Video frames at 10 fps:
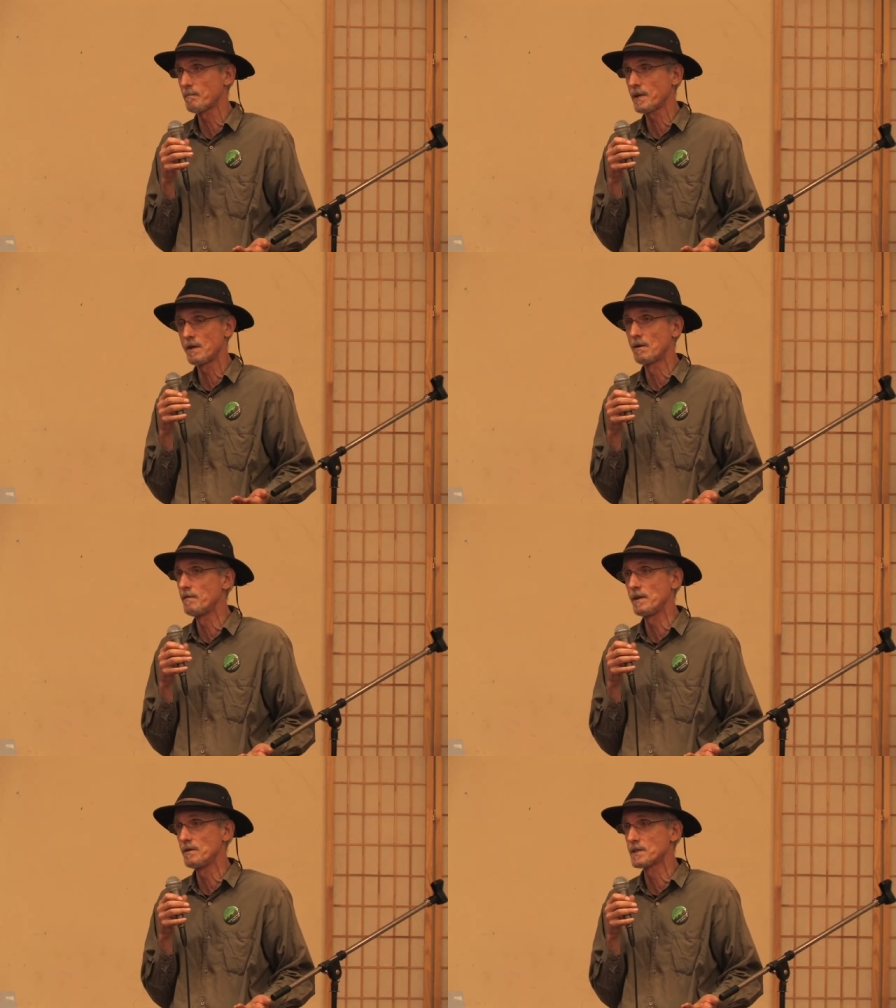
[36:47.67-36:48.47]

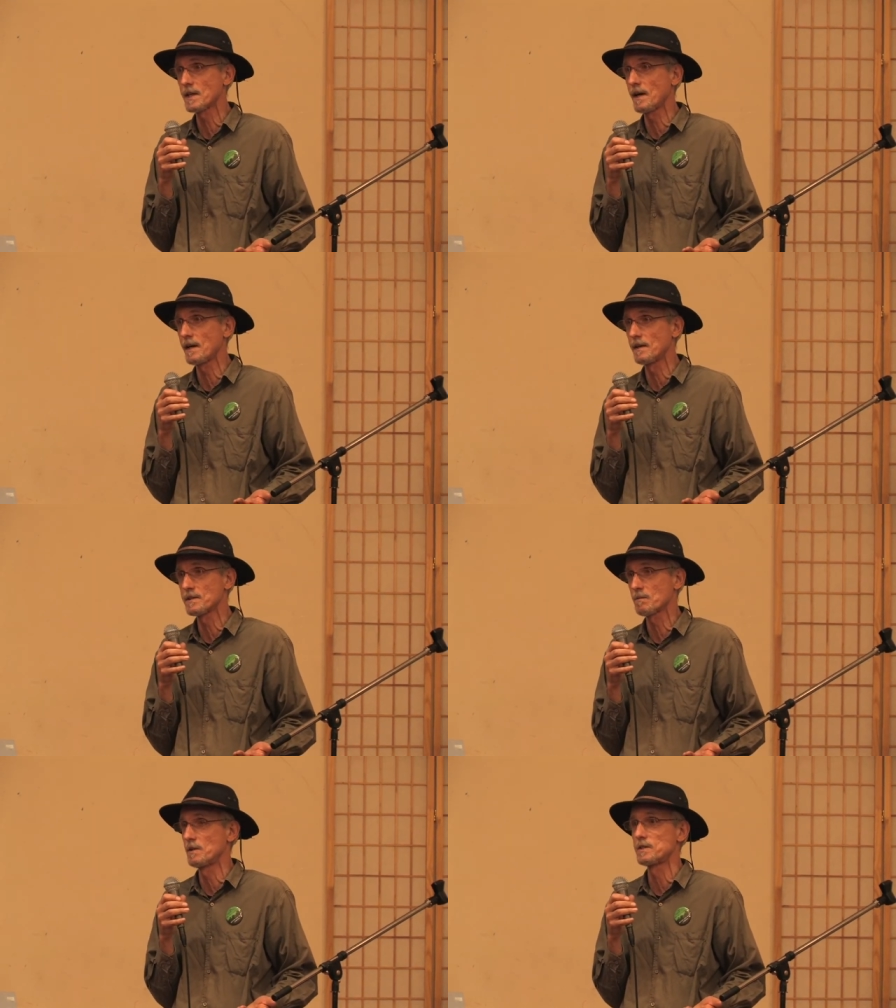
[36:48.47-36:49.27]
peer-reviewed
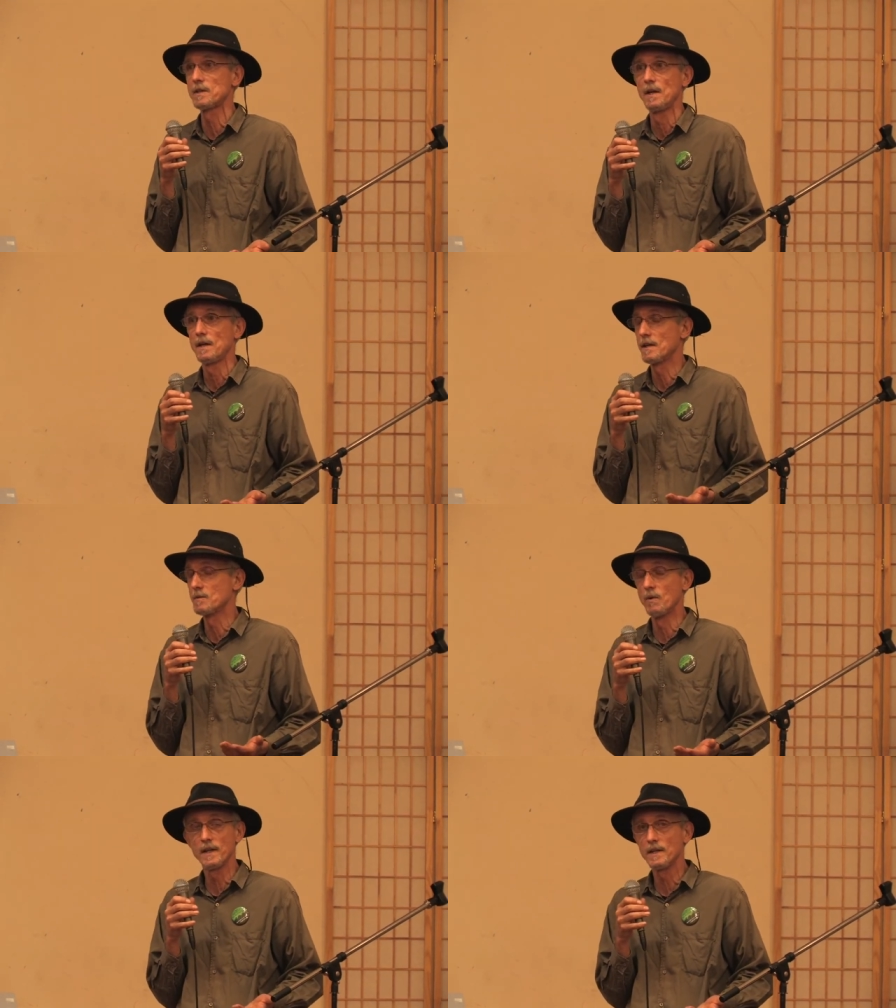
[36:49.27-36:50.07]
science, which is
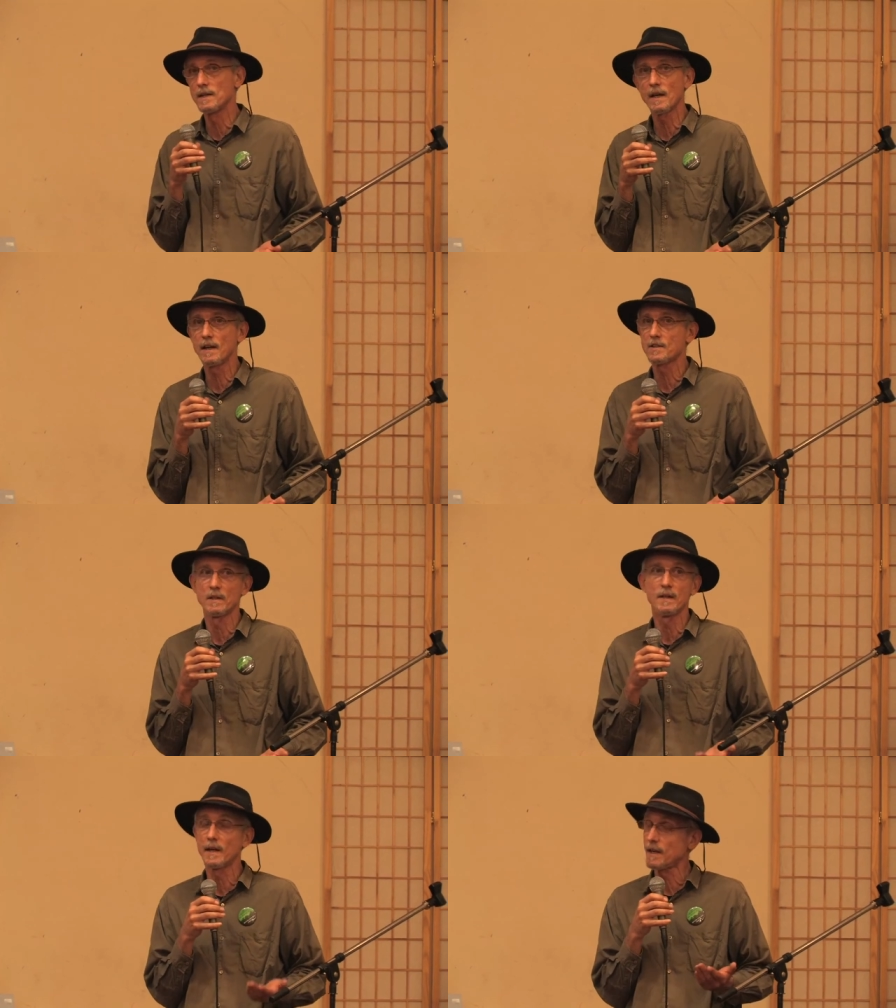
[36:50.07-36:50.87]
one
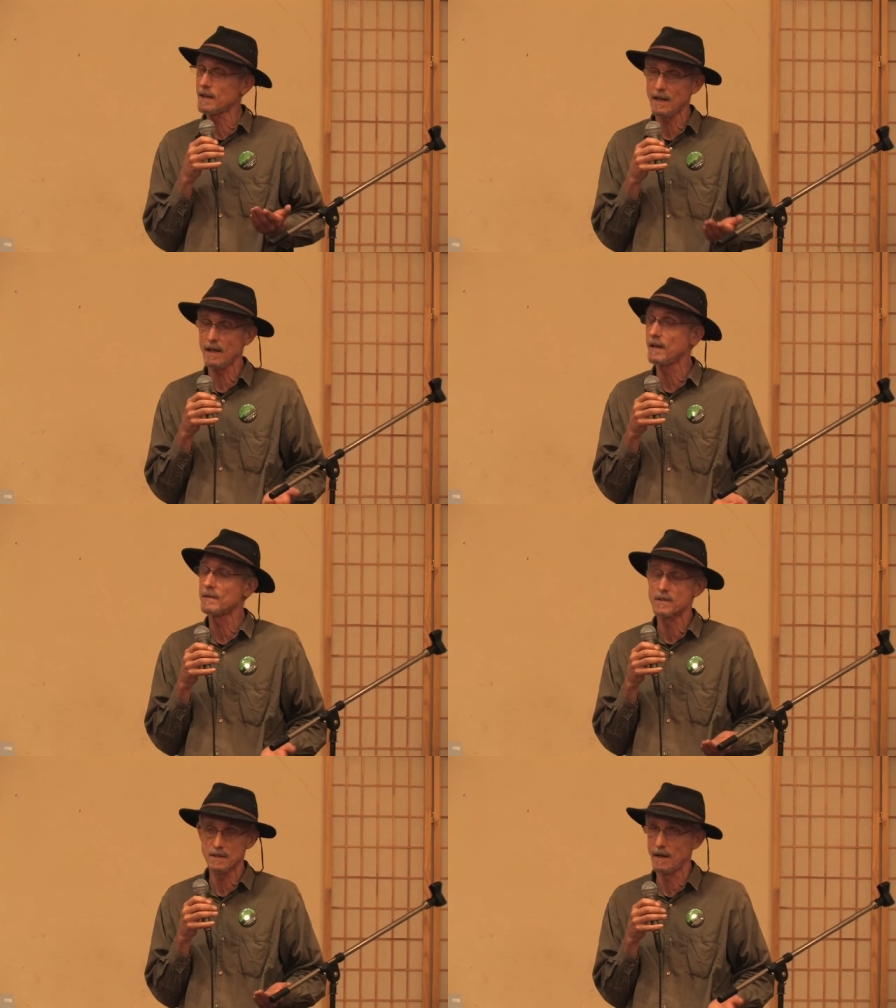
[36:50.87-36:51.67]
indication that it
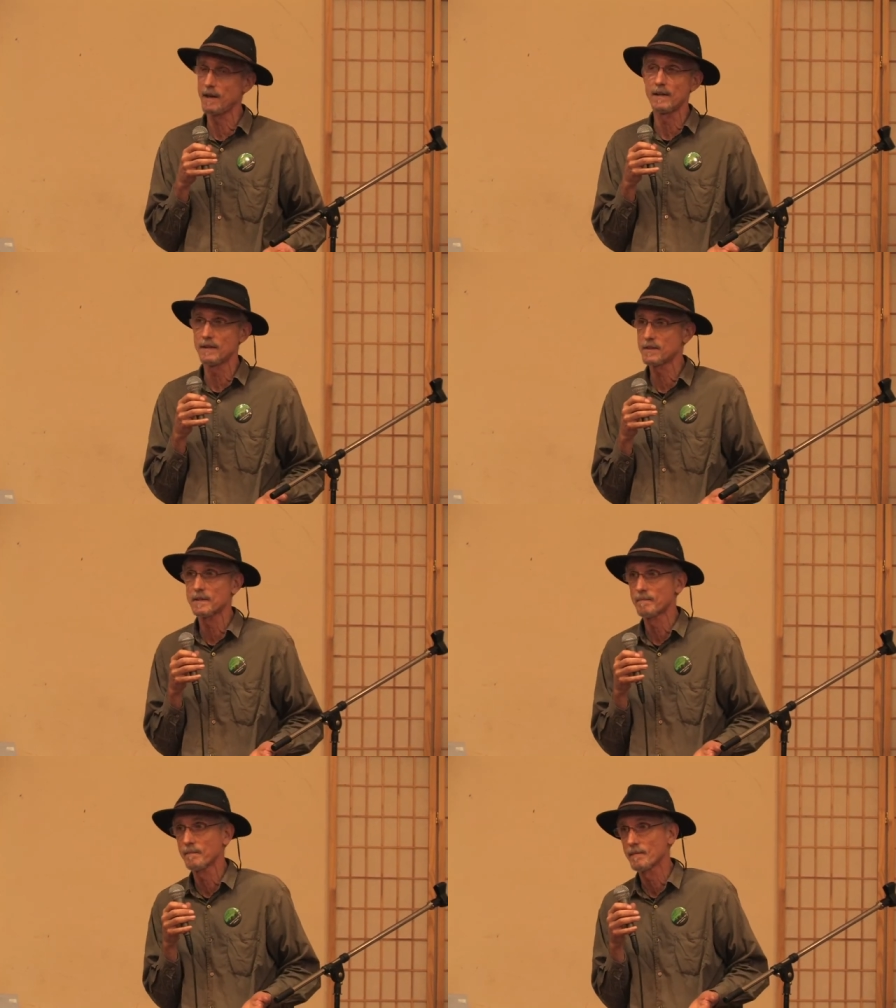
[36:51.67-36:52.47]
ain't science.